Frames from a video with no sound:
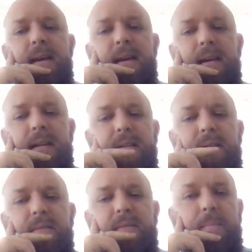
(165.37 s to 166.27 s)
And
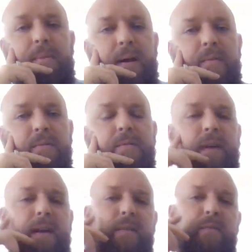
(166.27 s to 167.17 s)
that
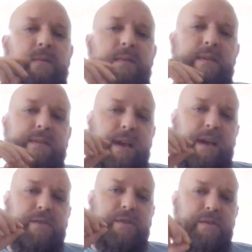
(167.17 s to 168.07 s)
pyruvate is
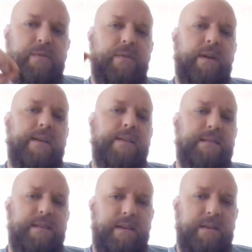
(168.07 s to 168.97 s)
actually
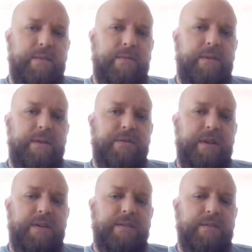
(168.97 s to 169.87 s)
utilized in
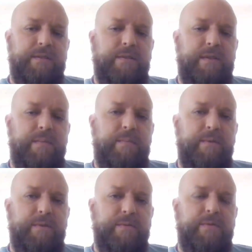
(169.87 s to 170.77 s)
gluconeogenesis to then
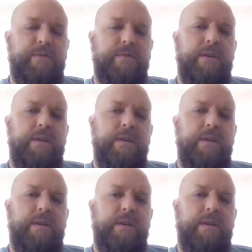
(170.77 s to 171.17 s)
produce